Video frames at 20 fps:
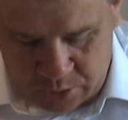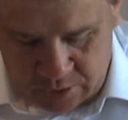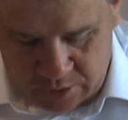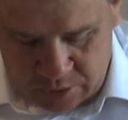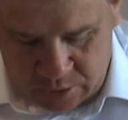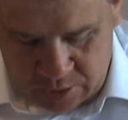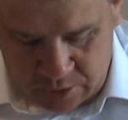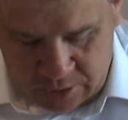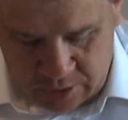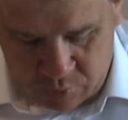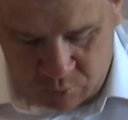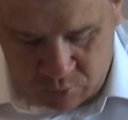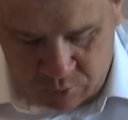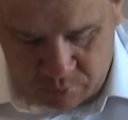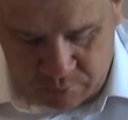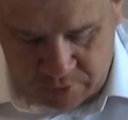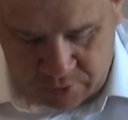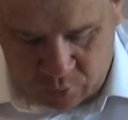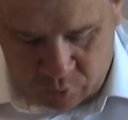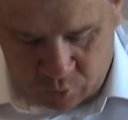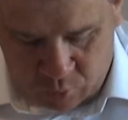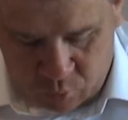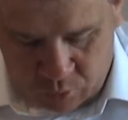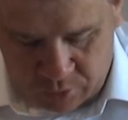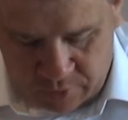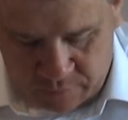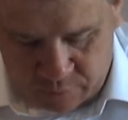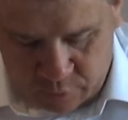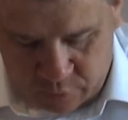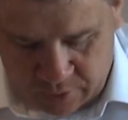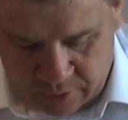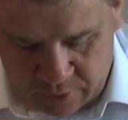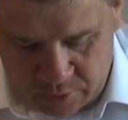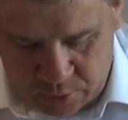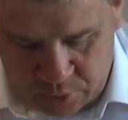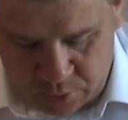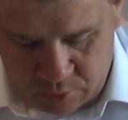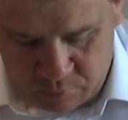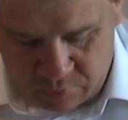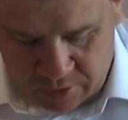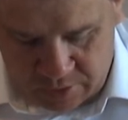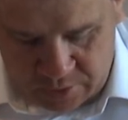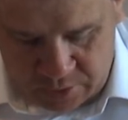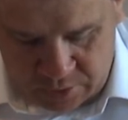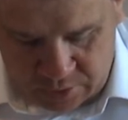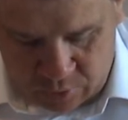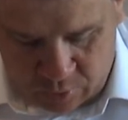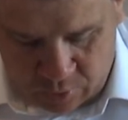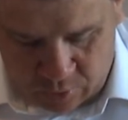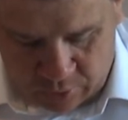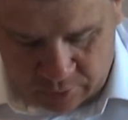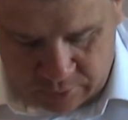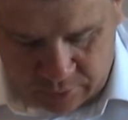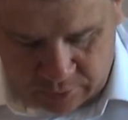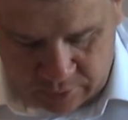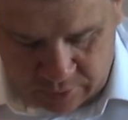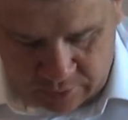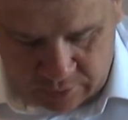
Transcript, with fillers: and his name will be called Wonderful Counsel of Mighty God.